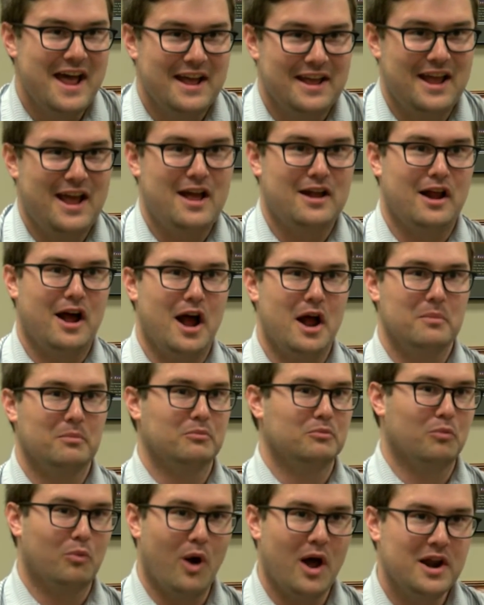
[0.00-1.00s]
Yeah,
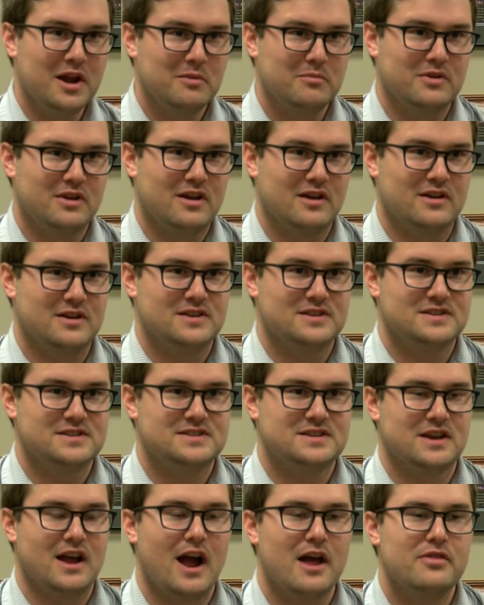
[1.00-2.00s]
I'm running
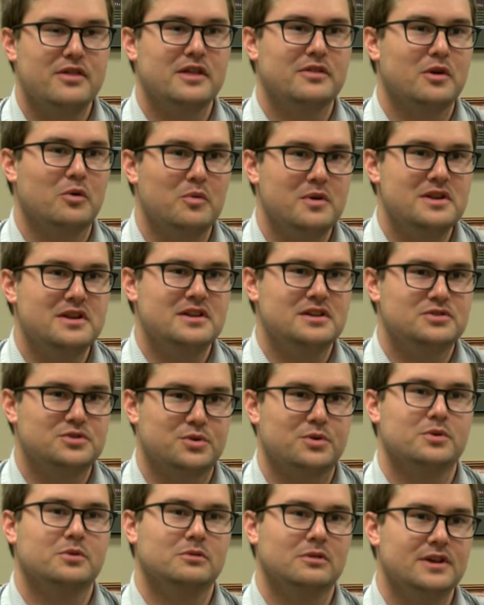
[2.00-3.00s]
because I think that we need
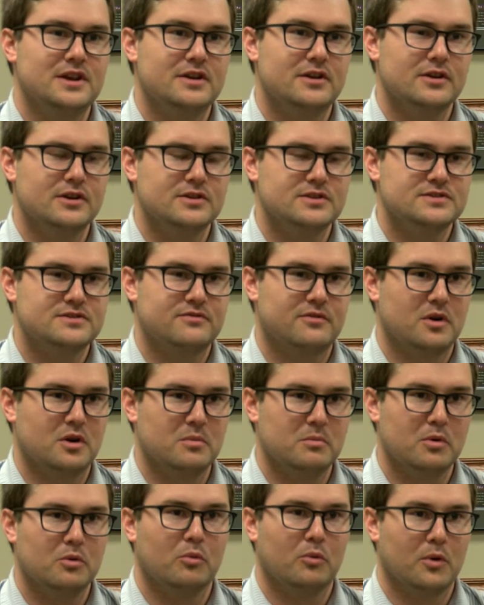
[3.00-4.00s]
true leaders
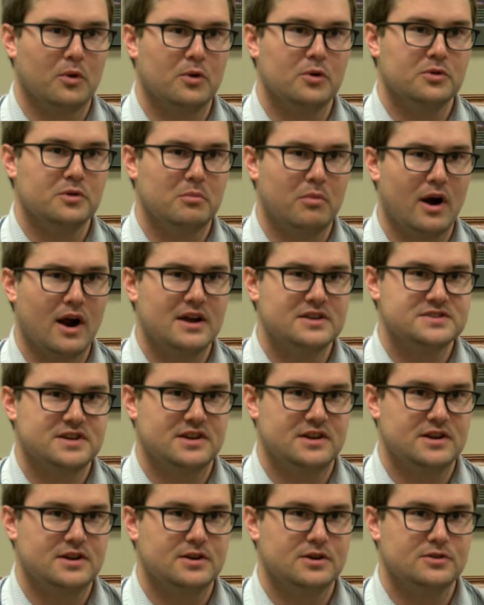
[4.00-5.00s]
from rural Nebraska
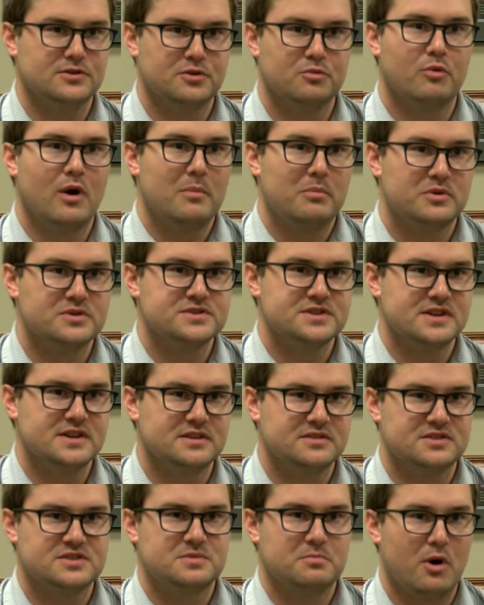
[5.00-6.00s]
here to
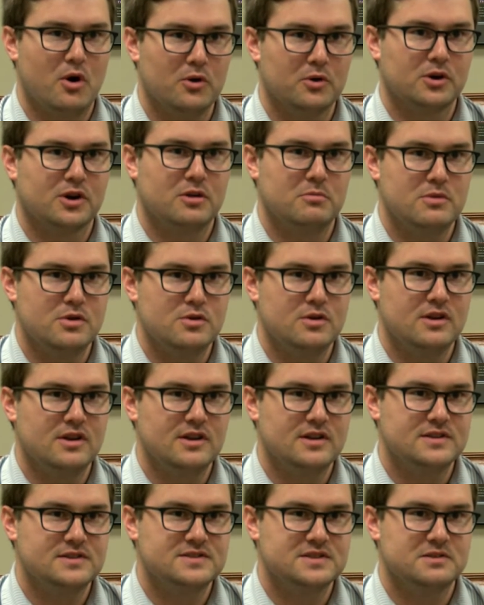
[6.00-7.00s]
represent smaller
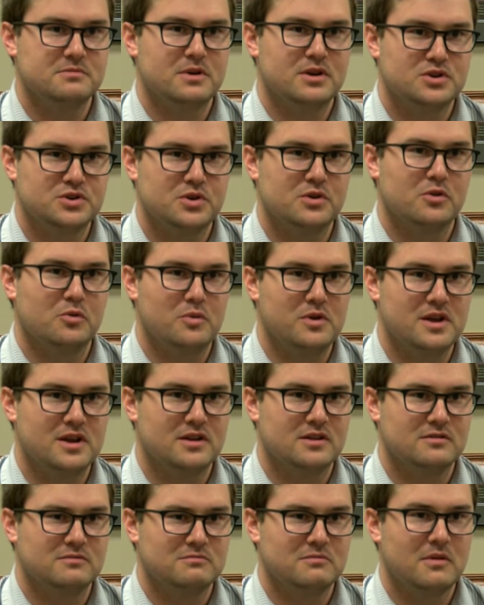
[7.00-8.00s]
communities and make sure that we
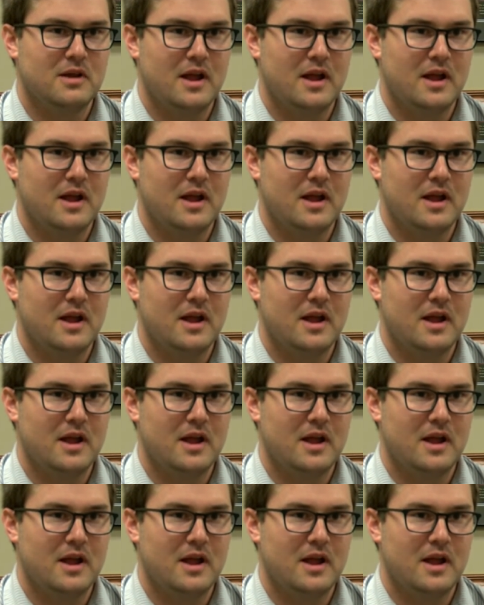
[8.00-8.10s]
can